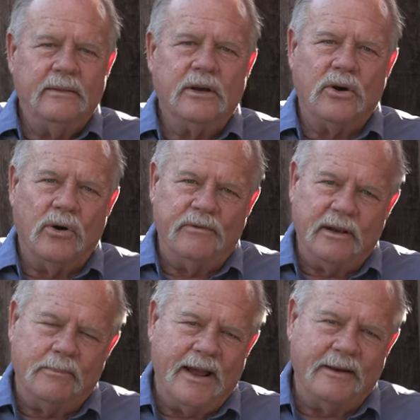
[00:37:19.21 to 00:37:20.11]
the
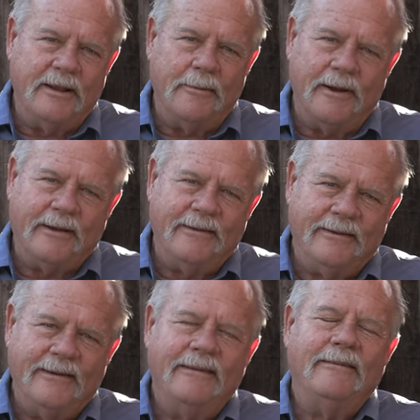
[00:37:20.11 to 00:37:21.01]
COVID
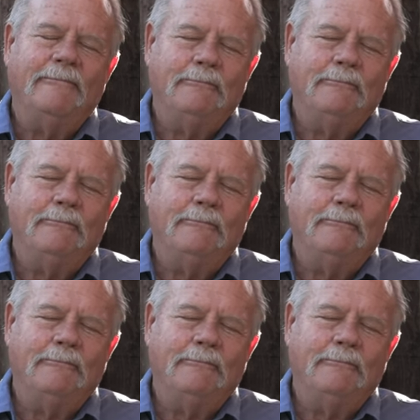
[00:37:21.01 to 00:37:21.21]
pandemic.